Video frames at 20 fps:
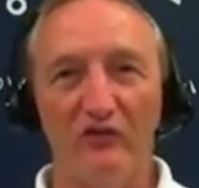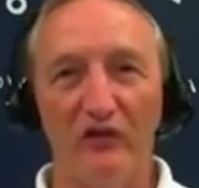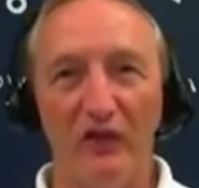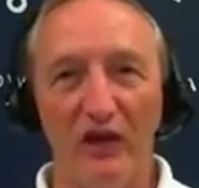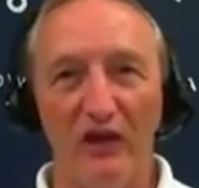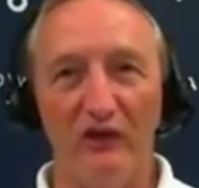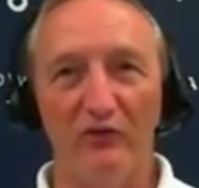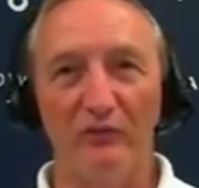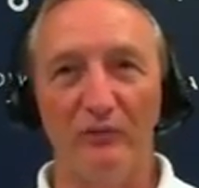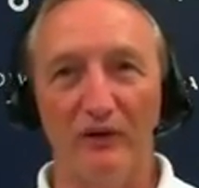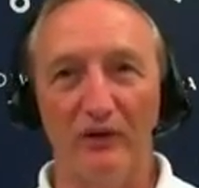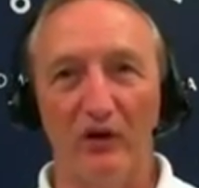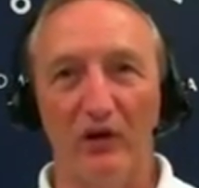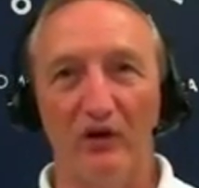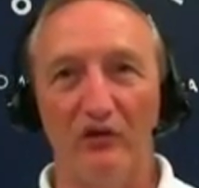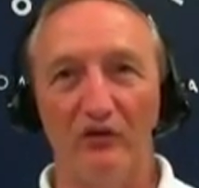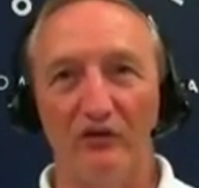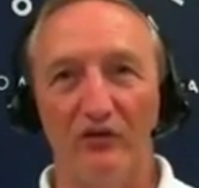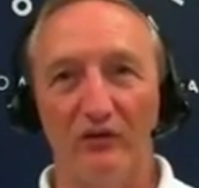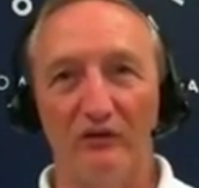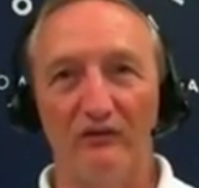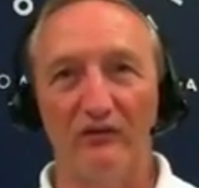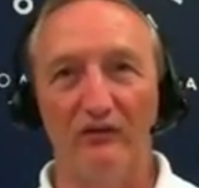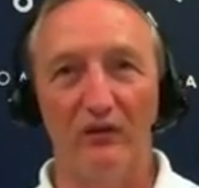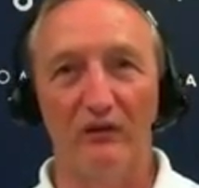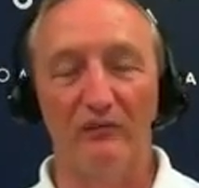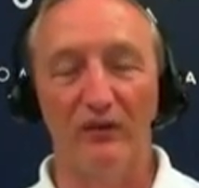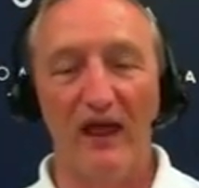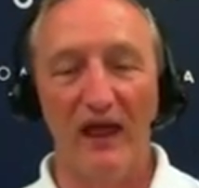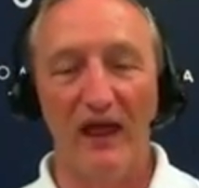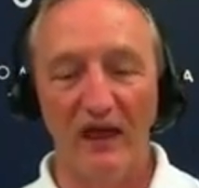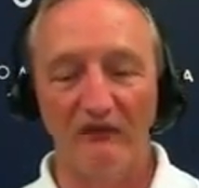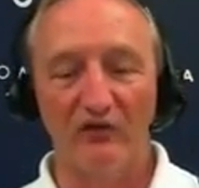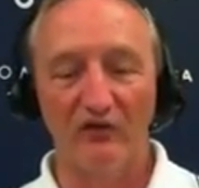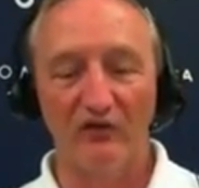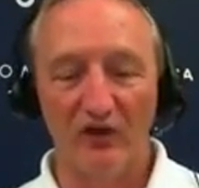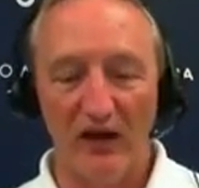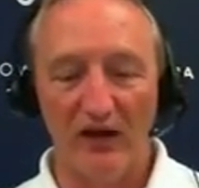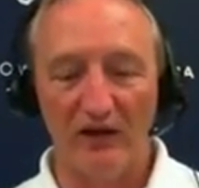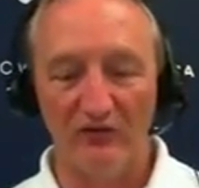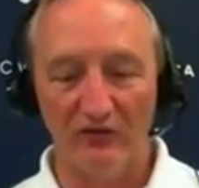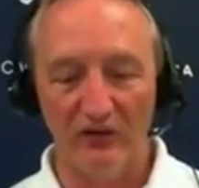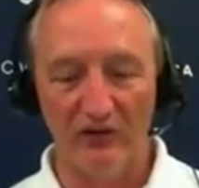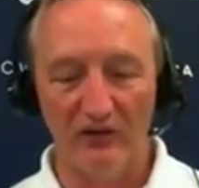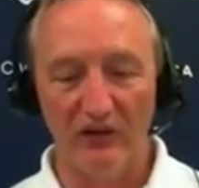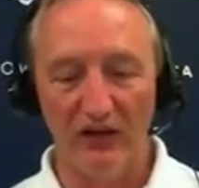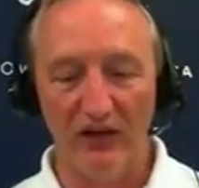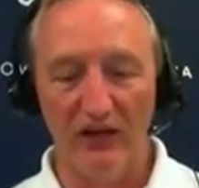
days because of advertising.